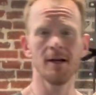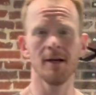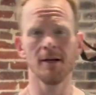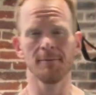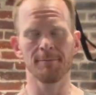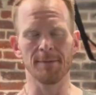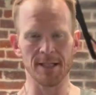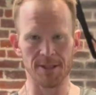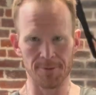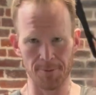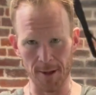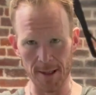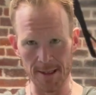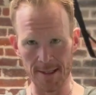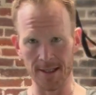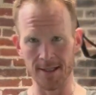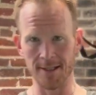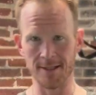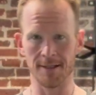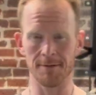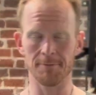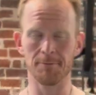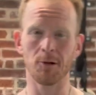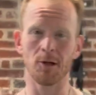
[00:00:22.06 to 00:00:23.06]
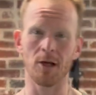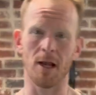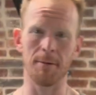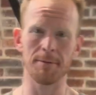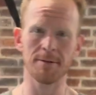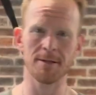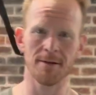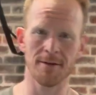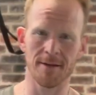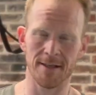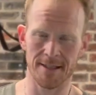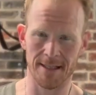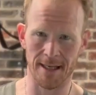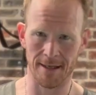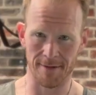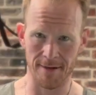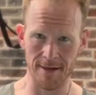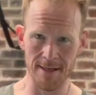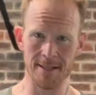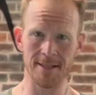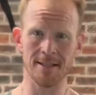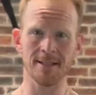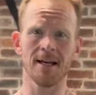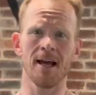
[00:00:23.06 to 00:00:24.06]
bench presses and pull-ups and things like
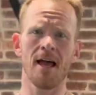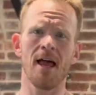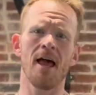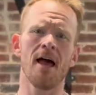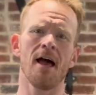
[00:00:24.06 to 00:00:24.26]
this.